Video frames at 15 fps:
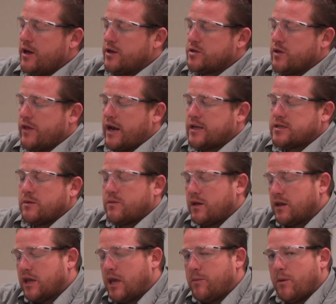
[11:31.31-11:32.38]
So that is something
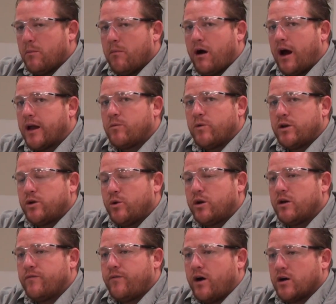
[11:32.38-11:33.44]
to keep in mind when doing
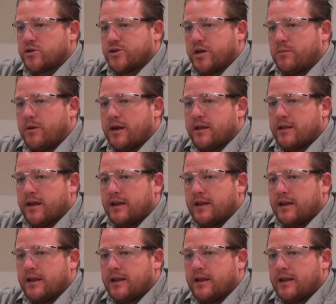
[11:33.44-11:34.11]
the fog treatment,